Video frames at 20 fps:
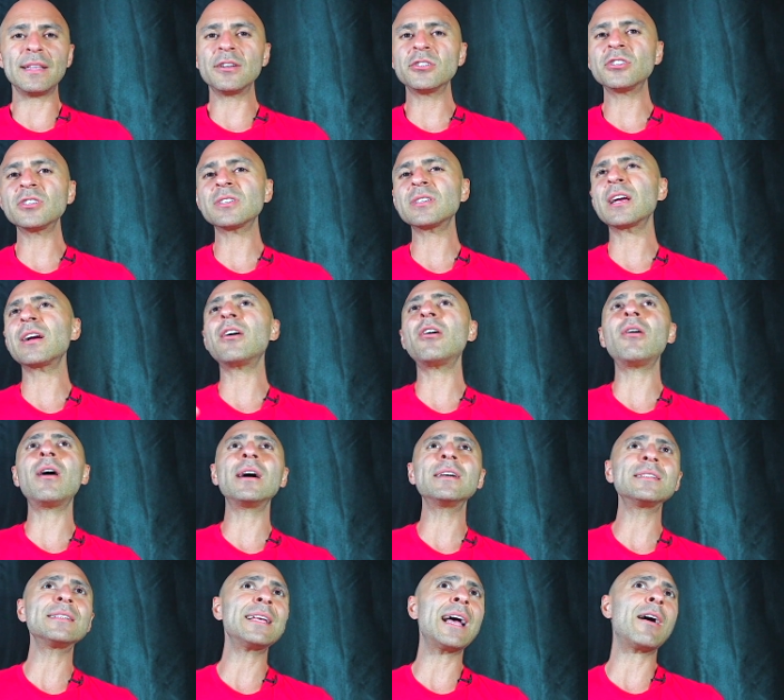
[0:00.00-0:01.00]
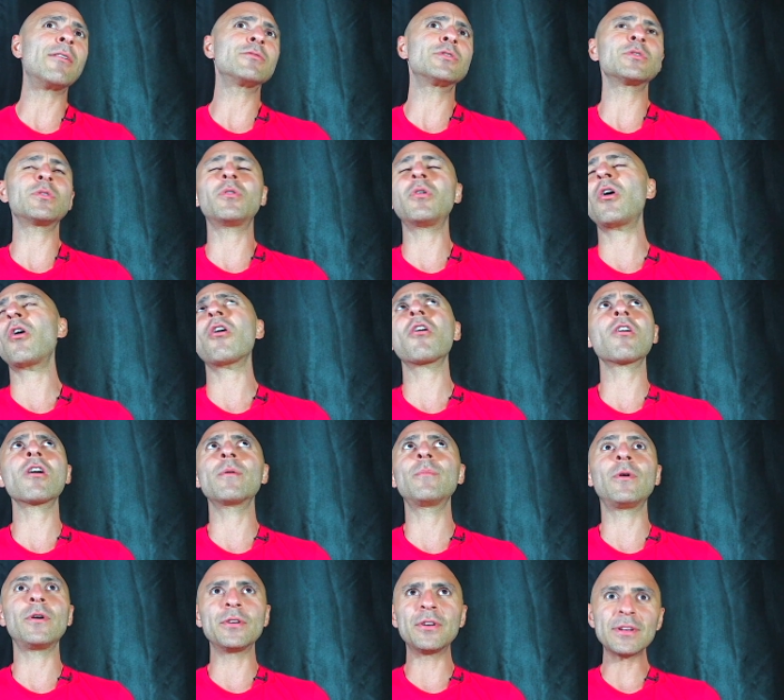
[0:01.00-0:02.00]
They're just like, oh, I sound so
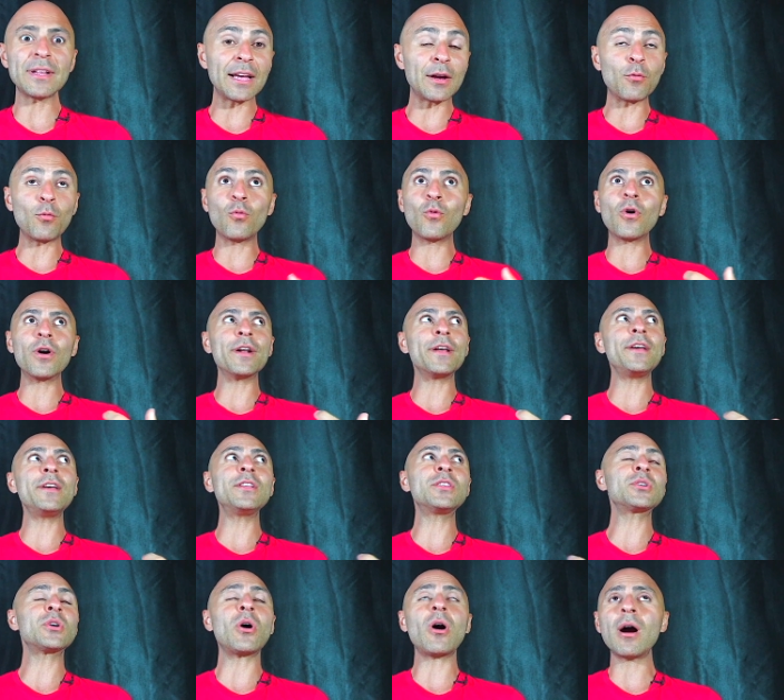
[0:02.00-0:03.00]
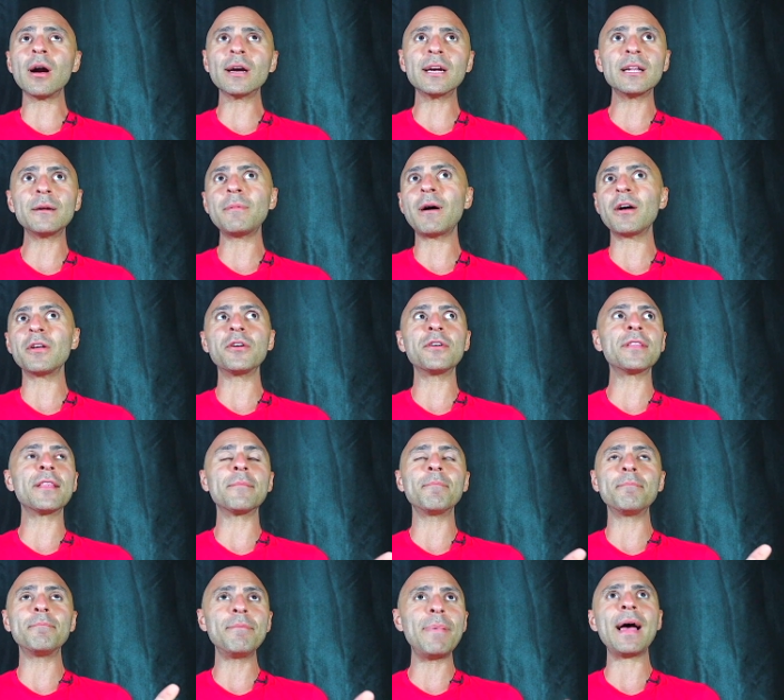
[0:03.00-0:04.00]
horrible. You're like, what are you talking about? You're
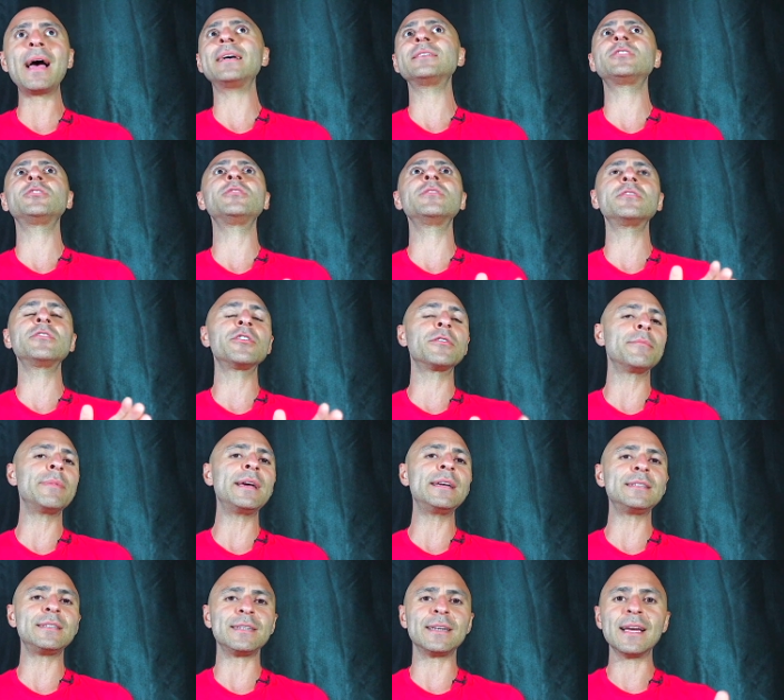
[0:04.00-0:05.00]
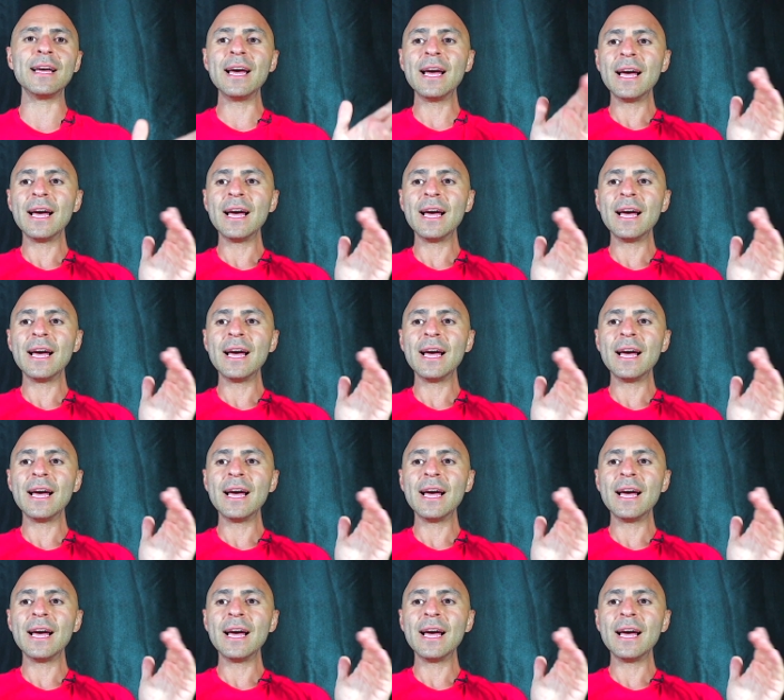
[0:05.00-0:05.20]
the best. You're amazing.